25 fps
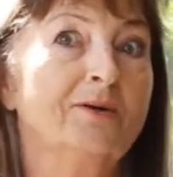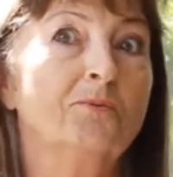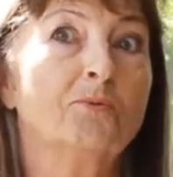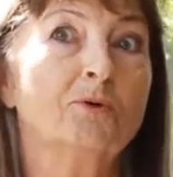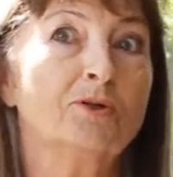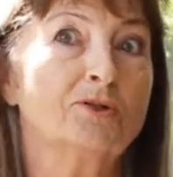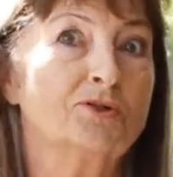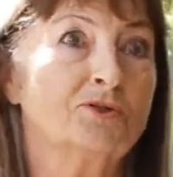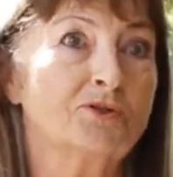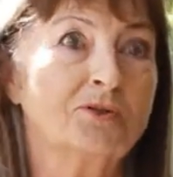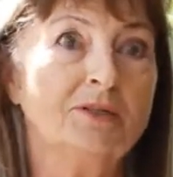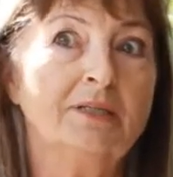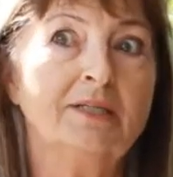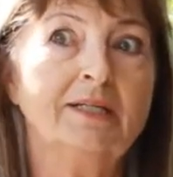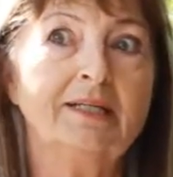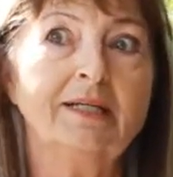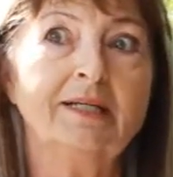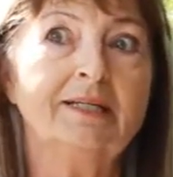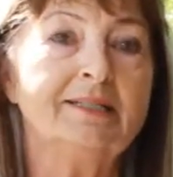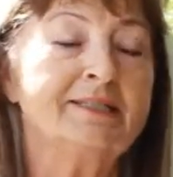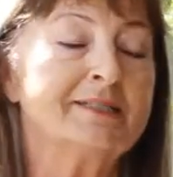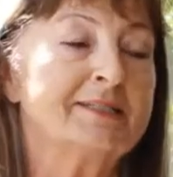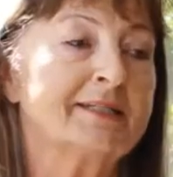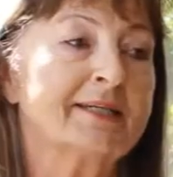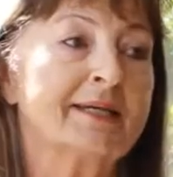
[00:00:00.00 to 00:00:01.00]
what tree
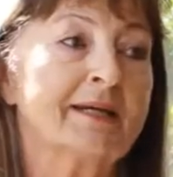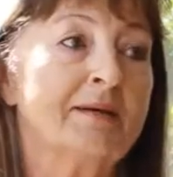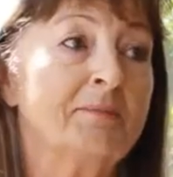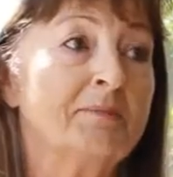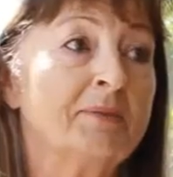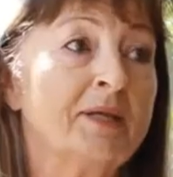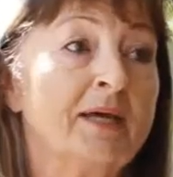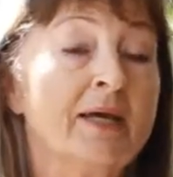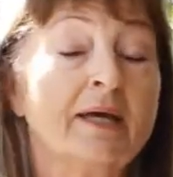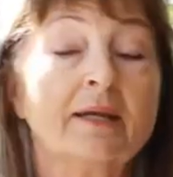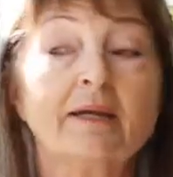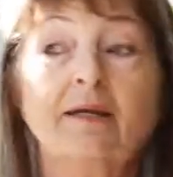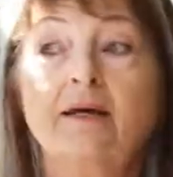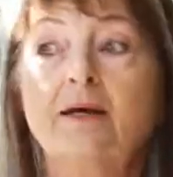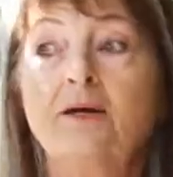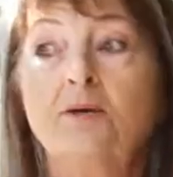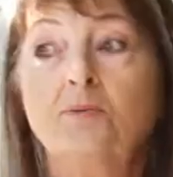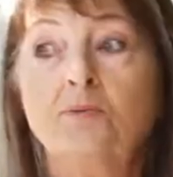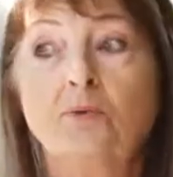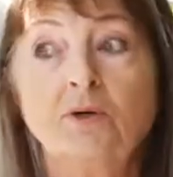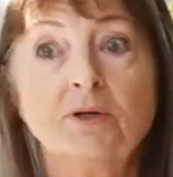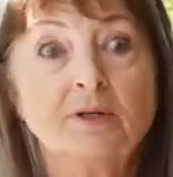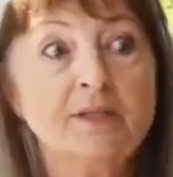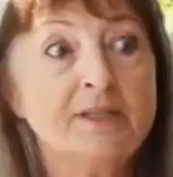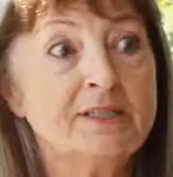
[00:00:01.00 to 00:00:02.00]
needs to come down,
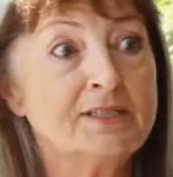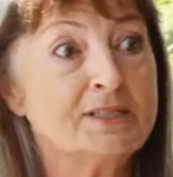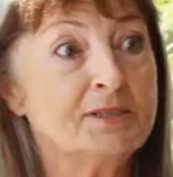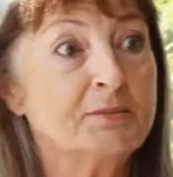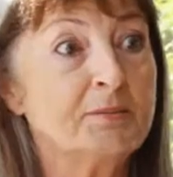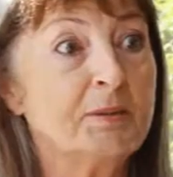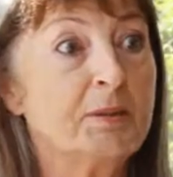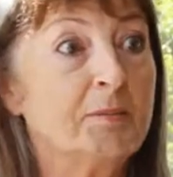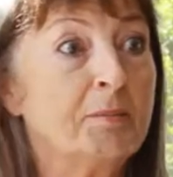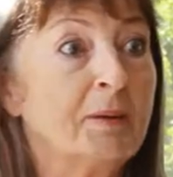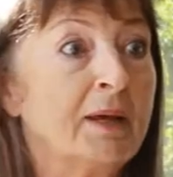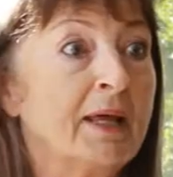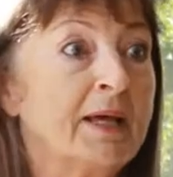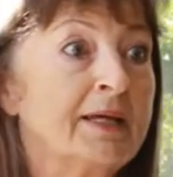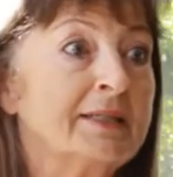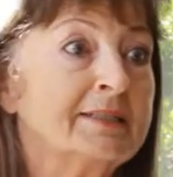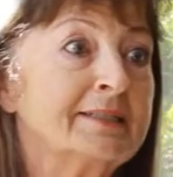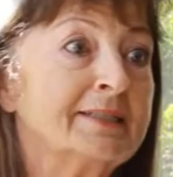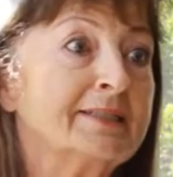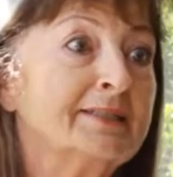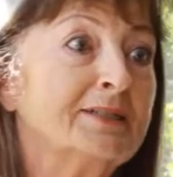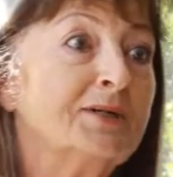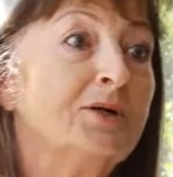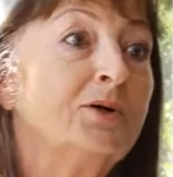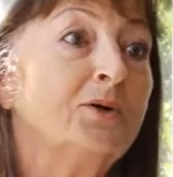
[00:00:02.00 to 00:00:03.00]
what needs to be
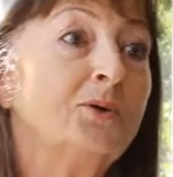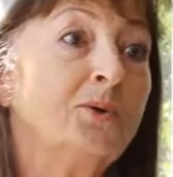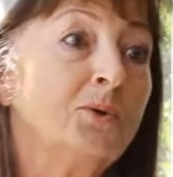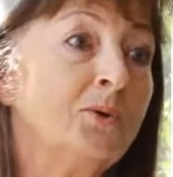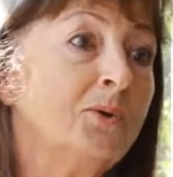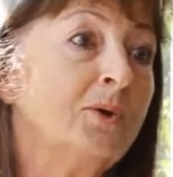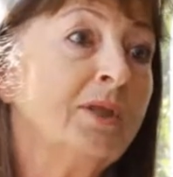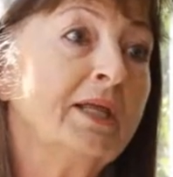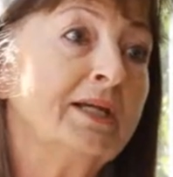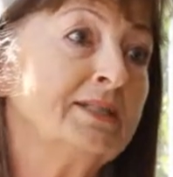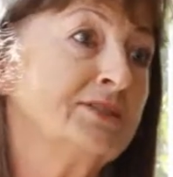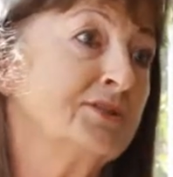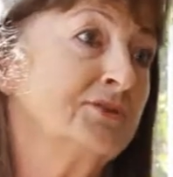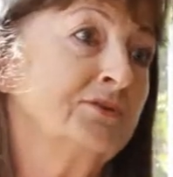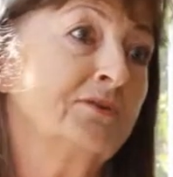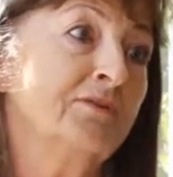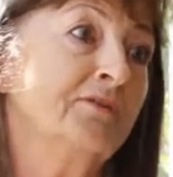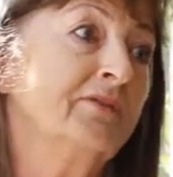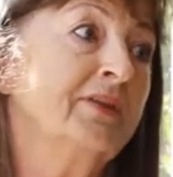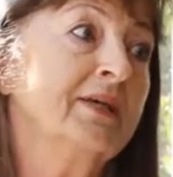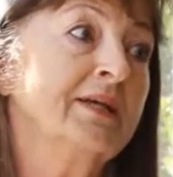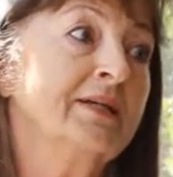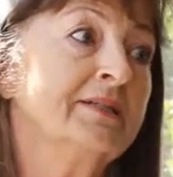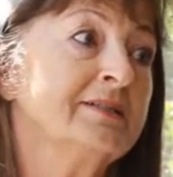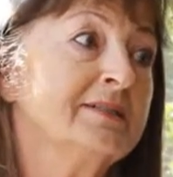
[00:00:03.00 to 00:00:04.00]
planted, all that sort
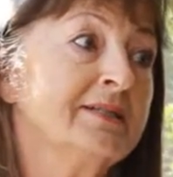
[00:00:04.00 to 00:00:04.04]
of thing.